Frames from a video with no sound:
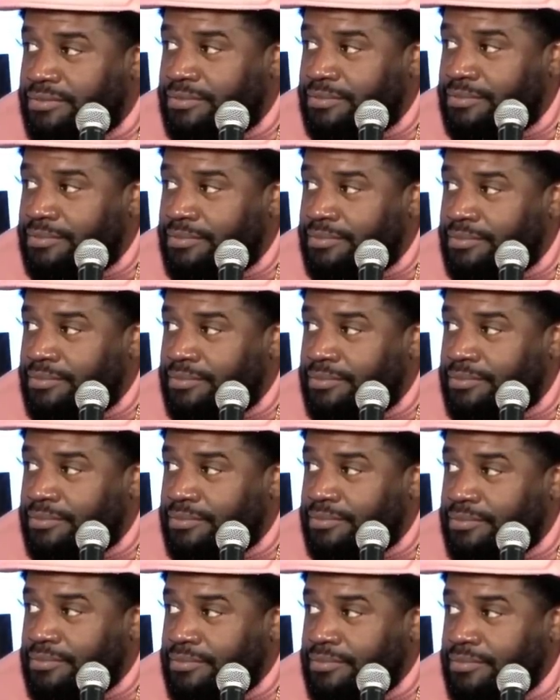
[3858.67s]
You just asking
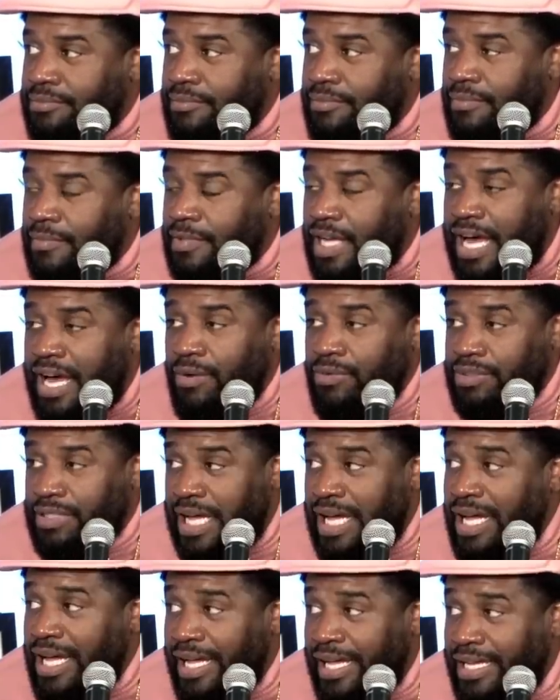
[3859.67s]
him.
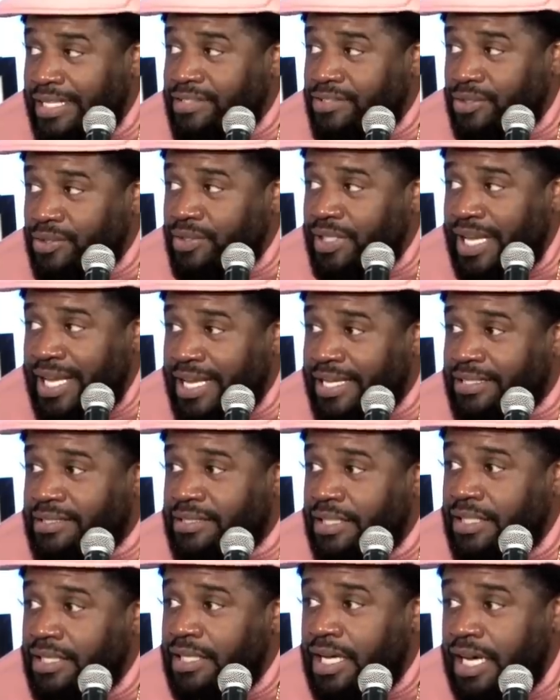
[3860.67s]
I was. I'll ask you
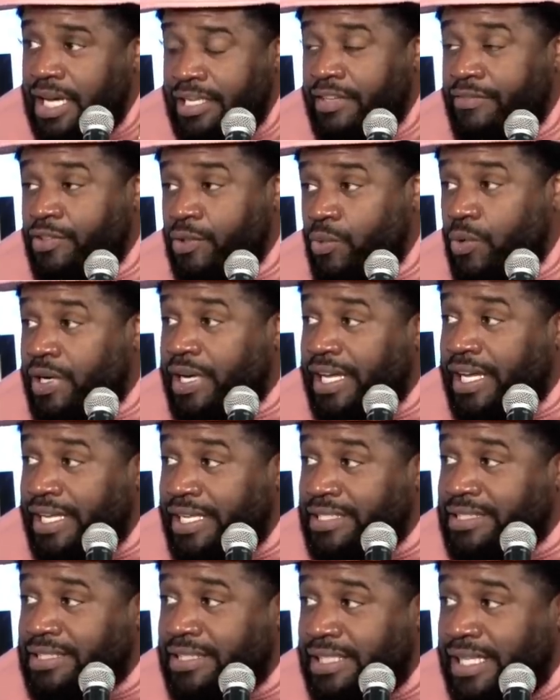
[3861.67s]
next. Oh. Uh, if you
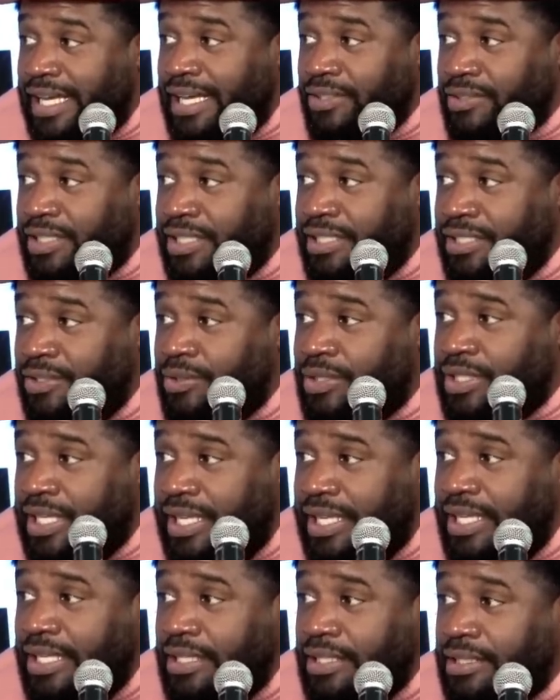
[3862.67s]
want to answer now, D,
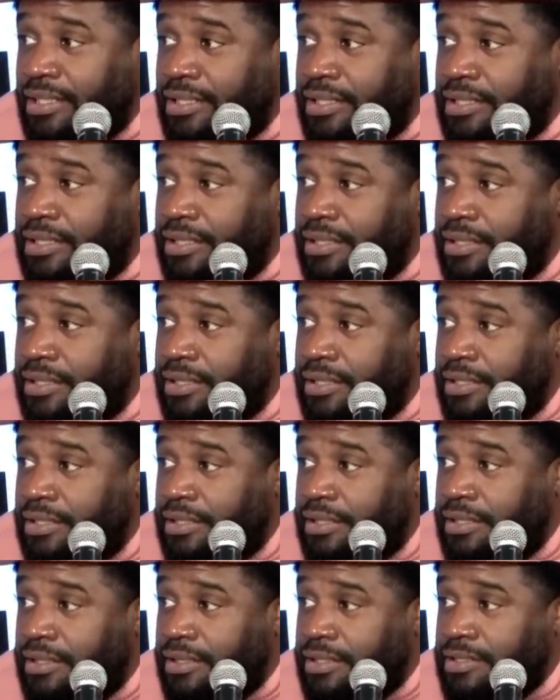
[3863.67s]
you can.
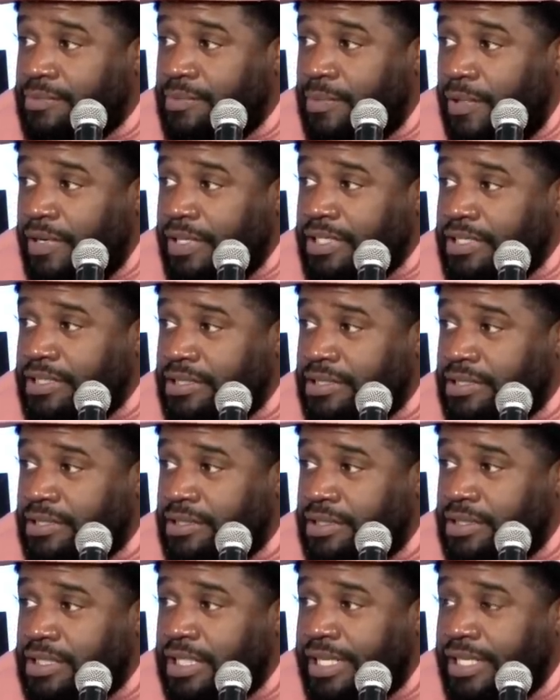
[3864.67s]
Cause
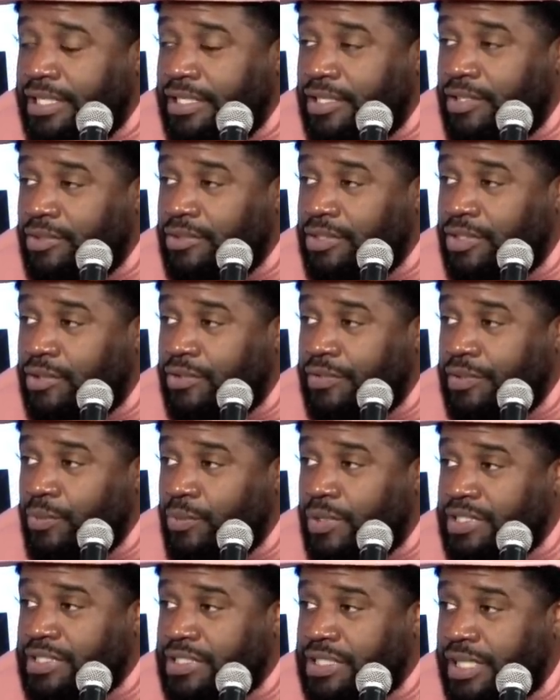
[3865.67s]
Marcus looked like he don't know
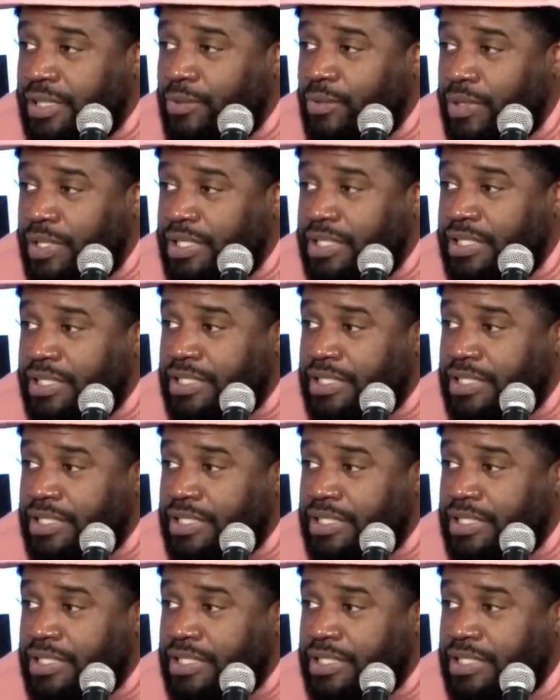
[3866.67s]
if he want to say